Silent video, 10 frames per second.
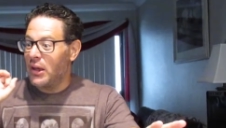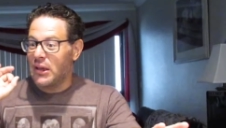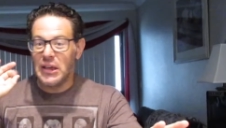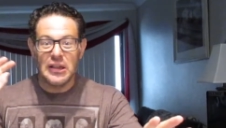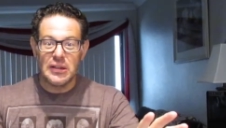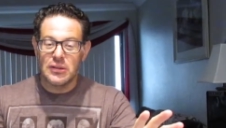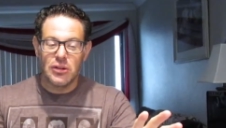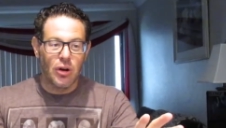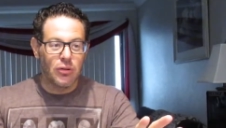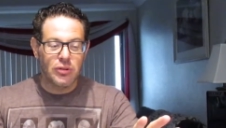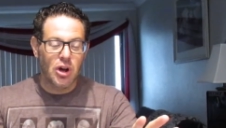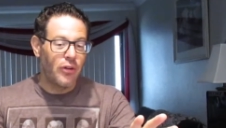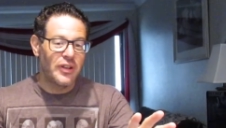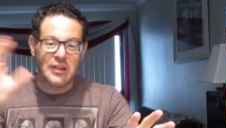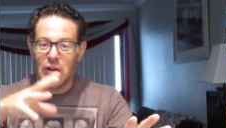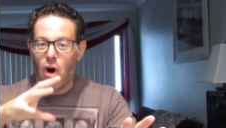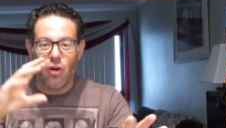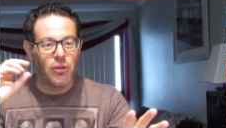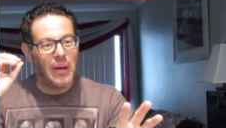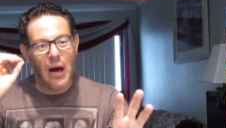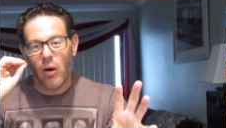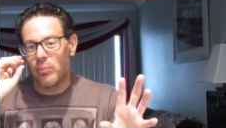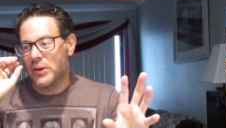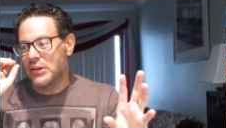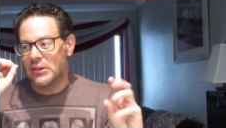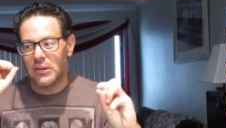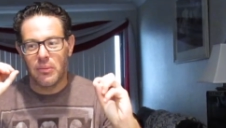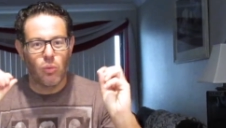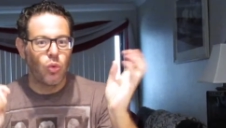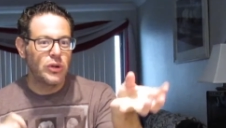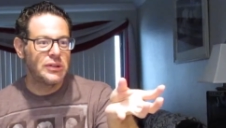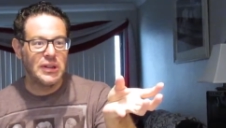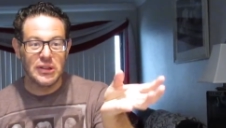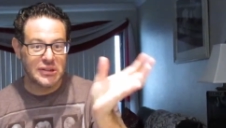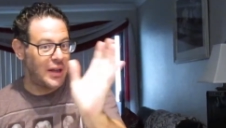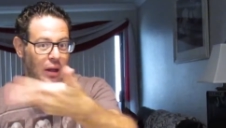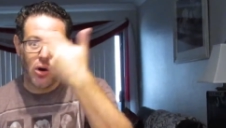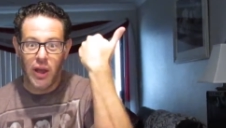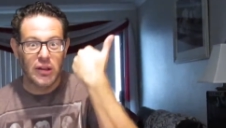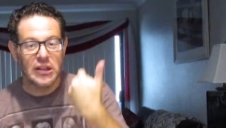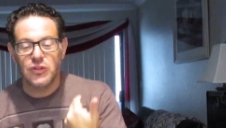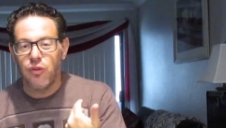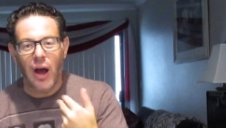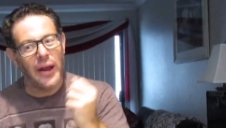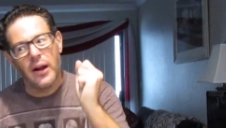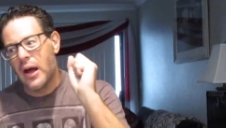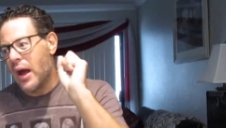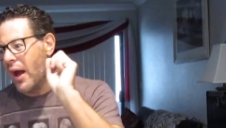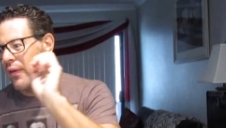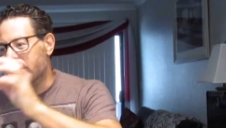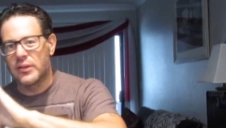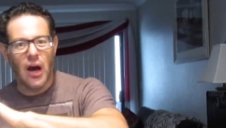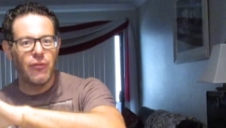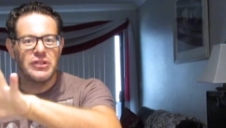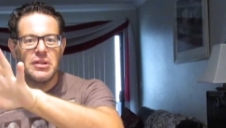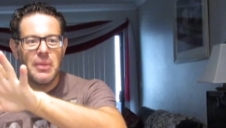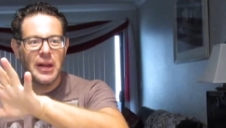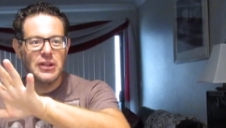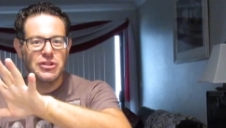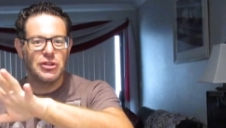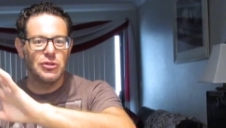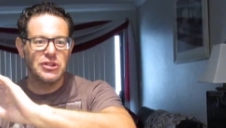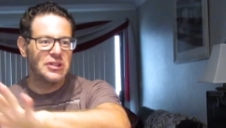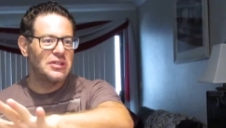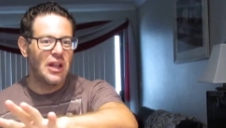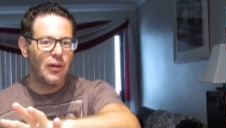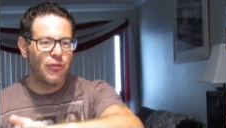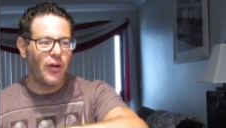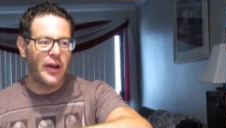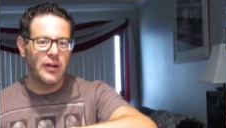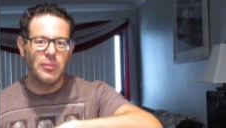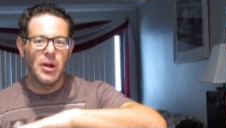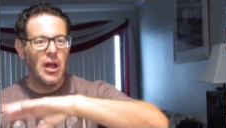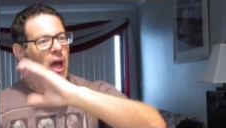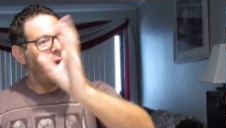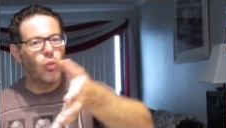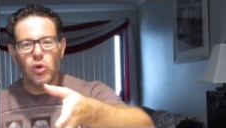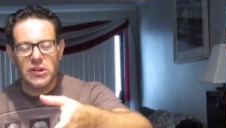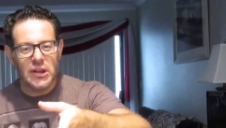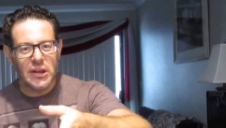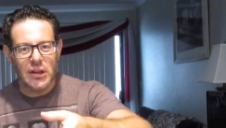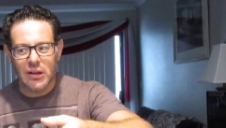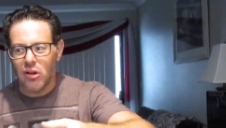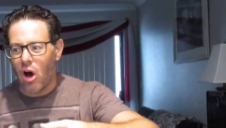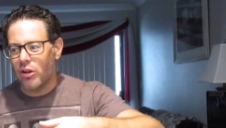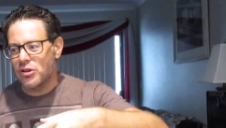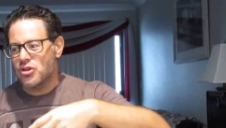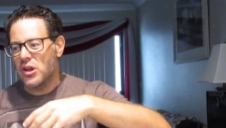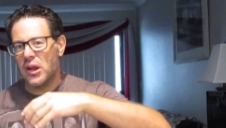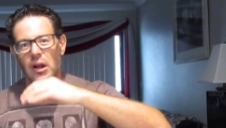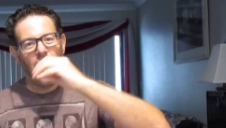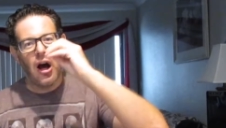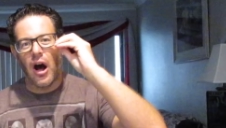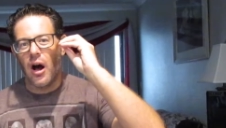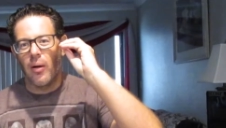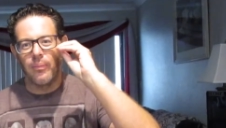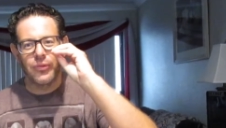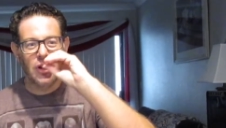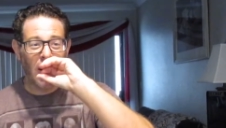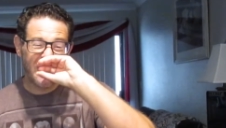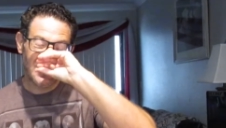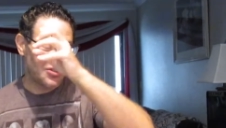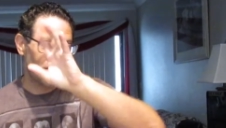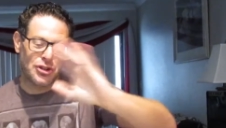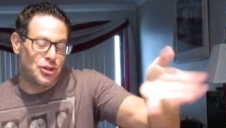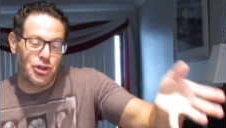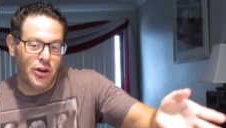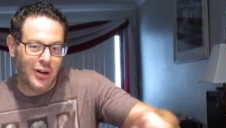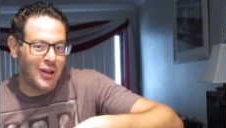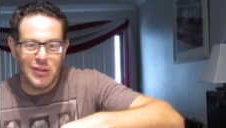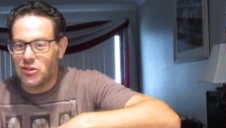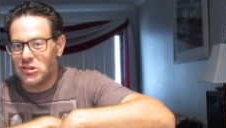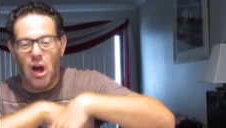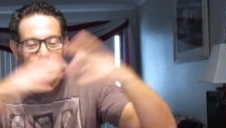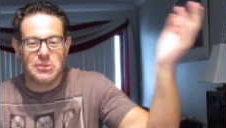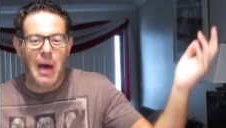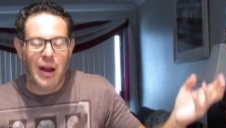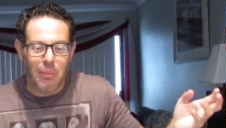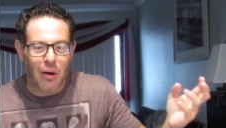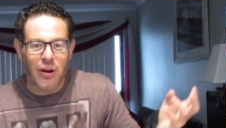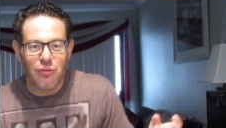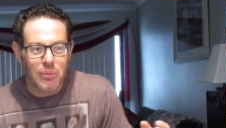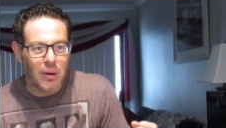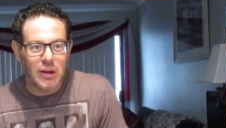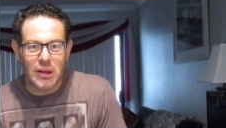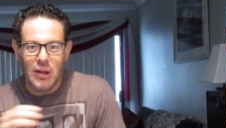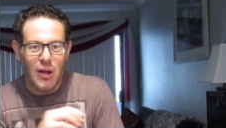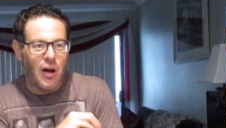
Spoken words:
Covington called him out, but Woodley said, okay, let's fight. And then Covington made excuses, didn't fight him, and Woodley acknowledged it. Covington is just a jerk. He just talks smack about everybody.